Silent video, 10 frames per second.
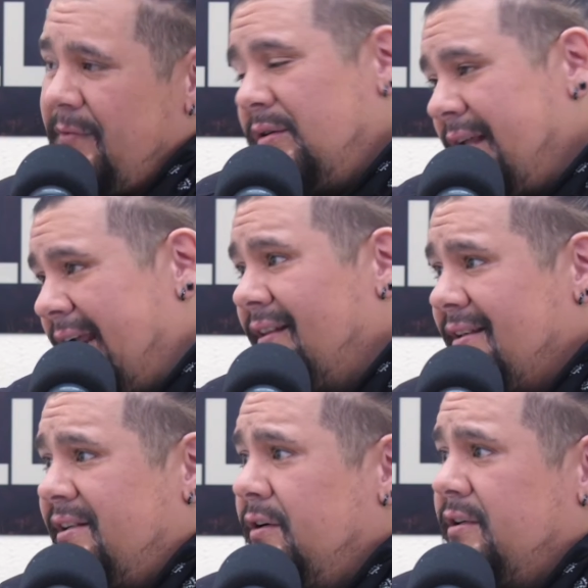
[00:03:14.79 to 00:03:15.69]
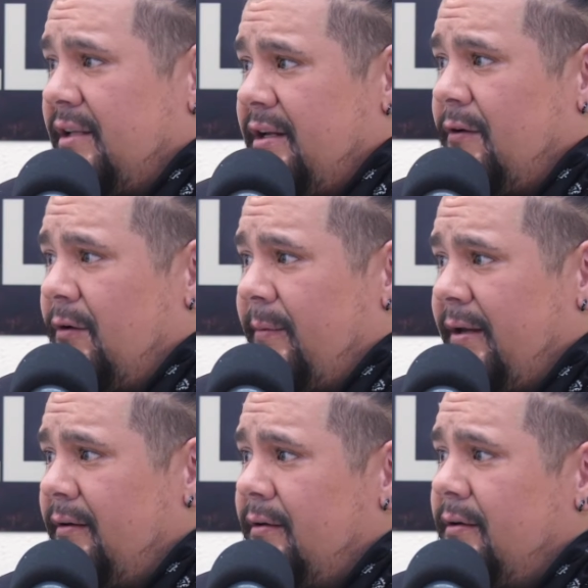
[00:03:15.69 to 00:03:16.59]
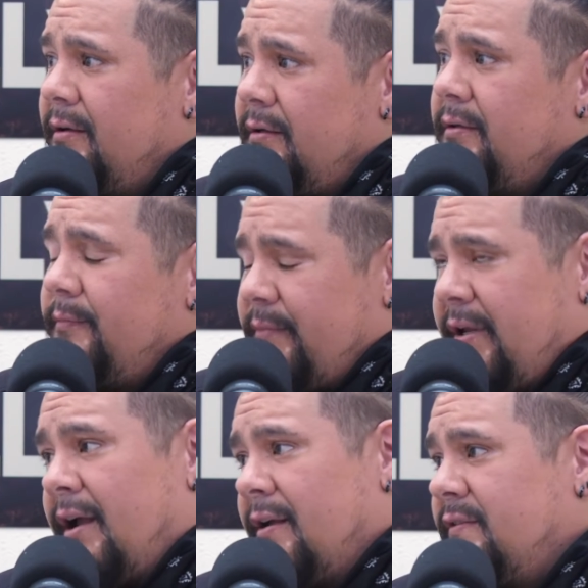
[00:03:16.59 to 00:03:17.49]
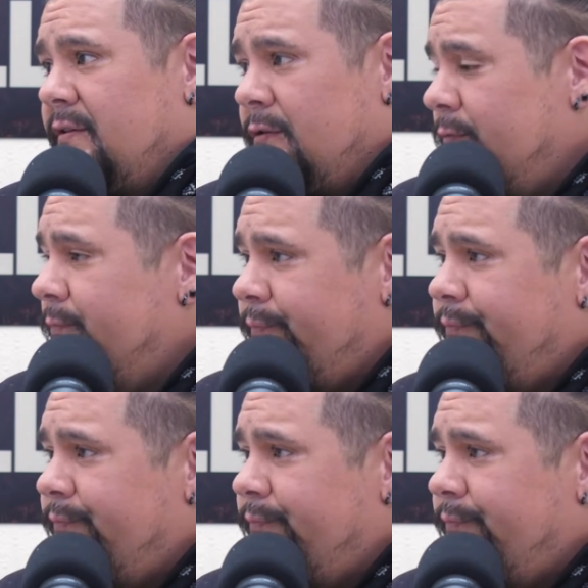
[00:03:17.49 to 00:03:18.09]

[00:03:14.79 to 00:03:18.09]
You take it less seriously, you know what I mean? Yeah. Yeah, so...